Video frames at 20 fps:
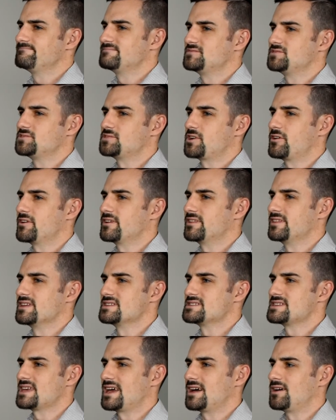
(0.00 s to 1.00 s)
starting
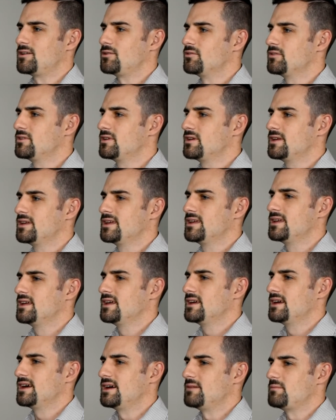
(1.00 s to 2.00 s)
this out,
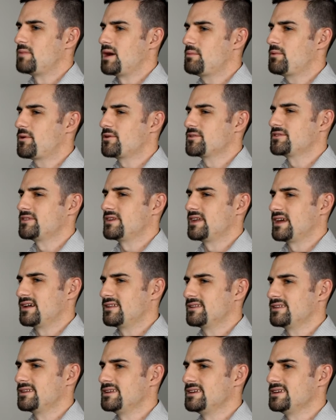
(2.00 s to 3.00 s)
my
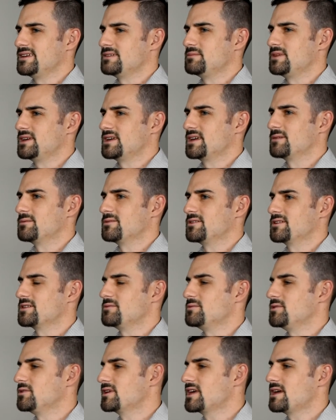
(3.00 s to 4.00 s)
personality and being able to
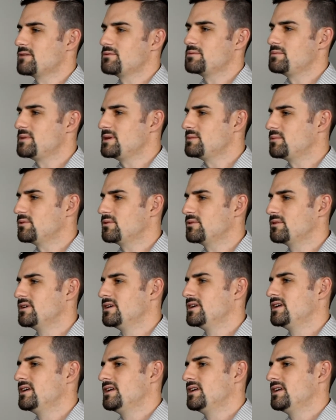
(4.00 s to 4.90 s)
communicate with people,